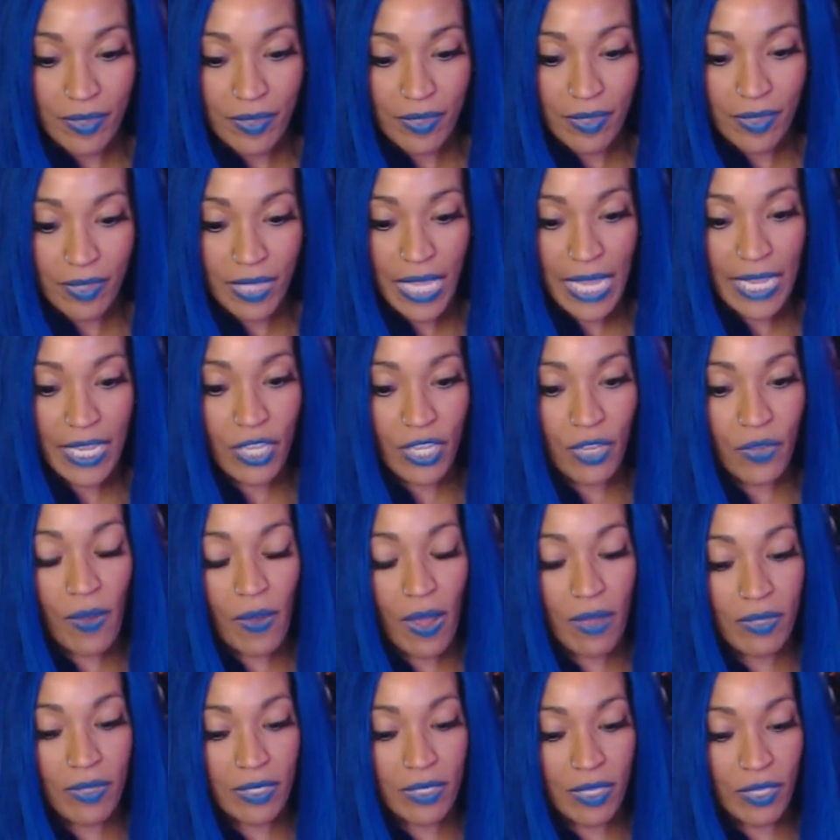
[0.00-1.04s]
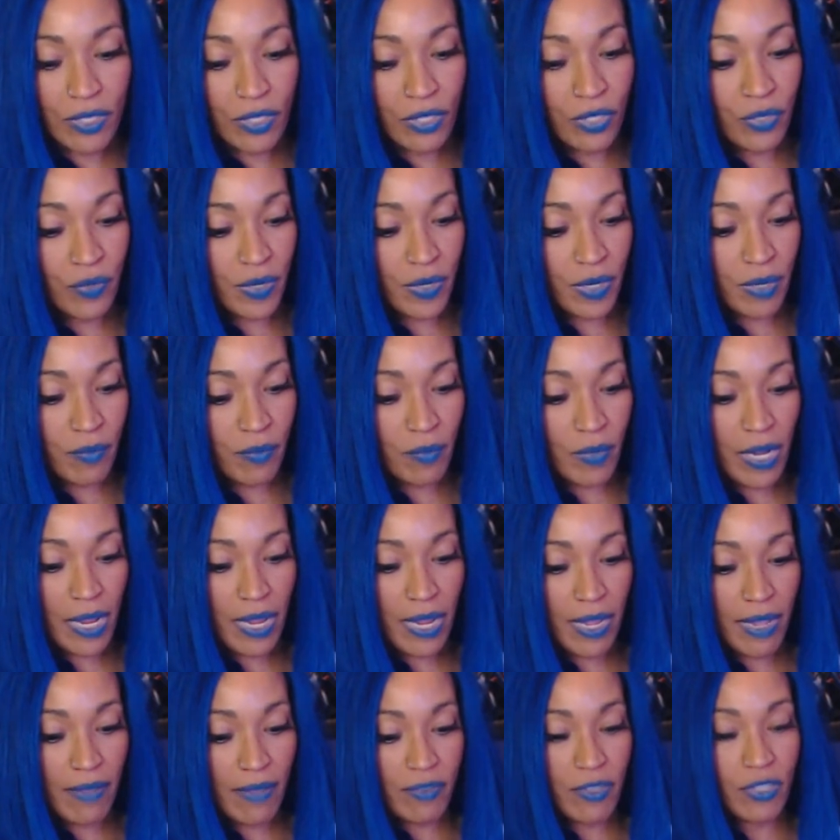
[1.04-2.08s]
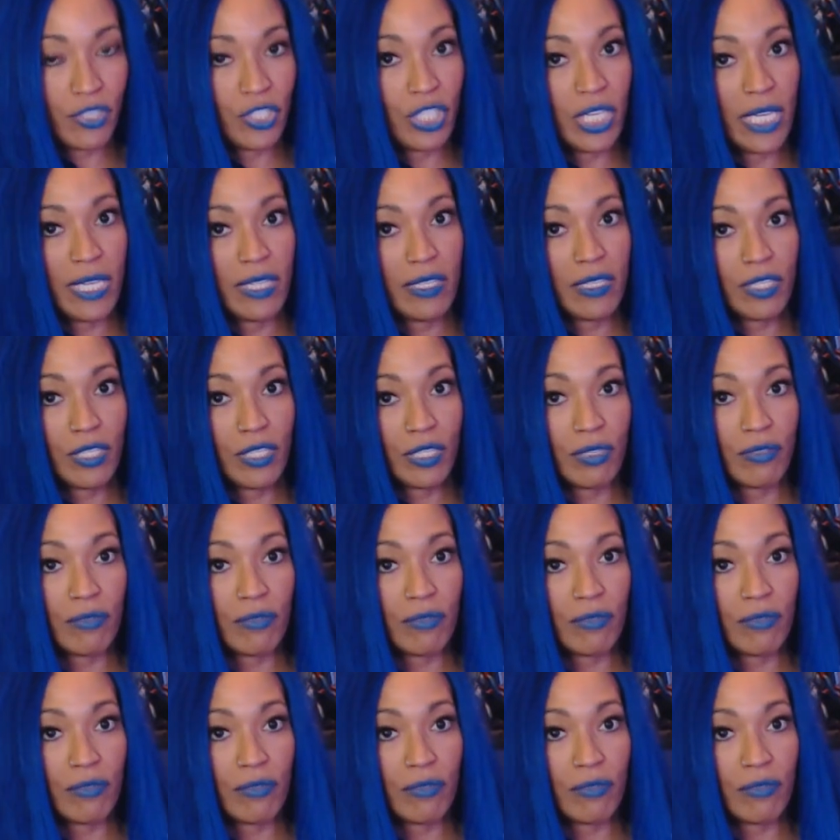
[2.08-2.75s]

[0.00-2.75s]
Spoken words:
Thank you. I'll listen to it when I have a chance to.